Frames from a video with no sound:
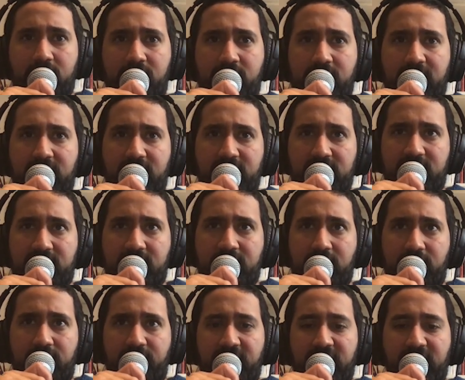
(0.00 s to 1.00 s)
there's
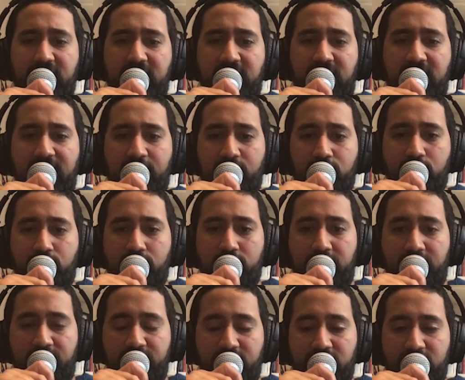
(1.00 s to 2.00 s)
very narrow
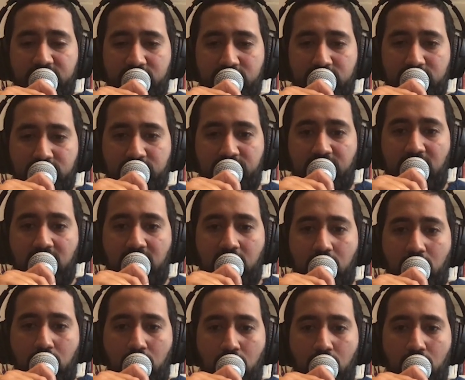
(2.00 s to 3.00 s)
definitions of
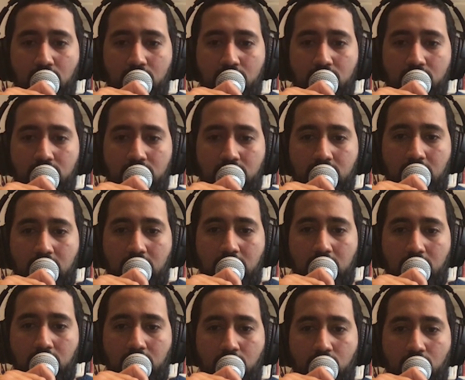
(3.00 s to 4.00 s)
how, uh,
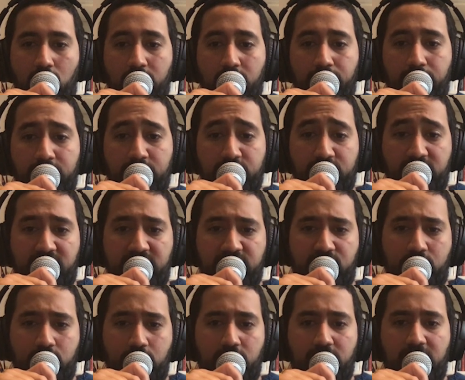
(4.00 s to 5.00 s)
what music is
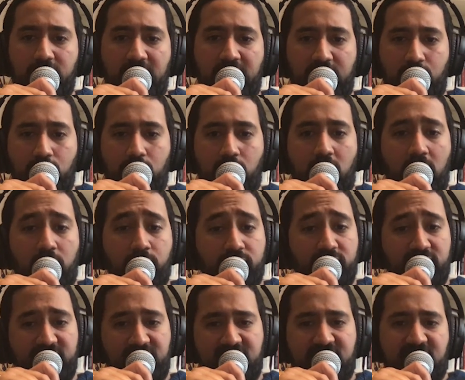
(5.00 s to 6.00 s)
good and how to
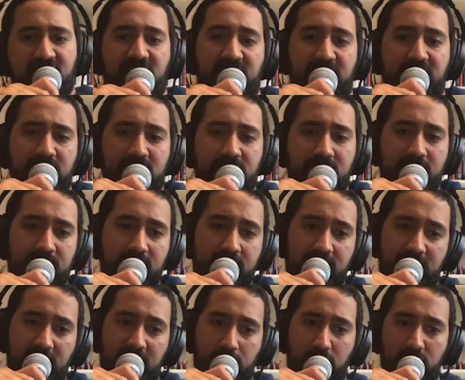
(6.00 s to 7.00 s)
succeed
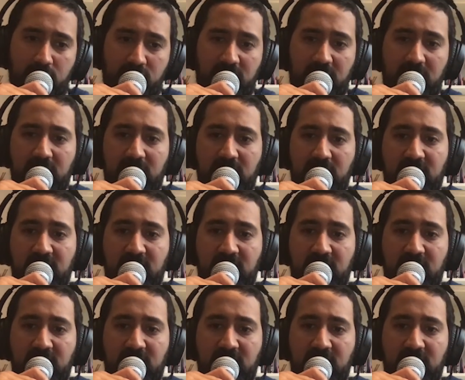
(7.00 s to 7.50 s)
in music.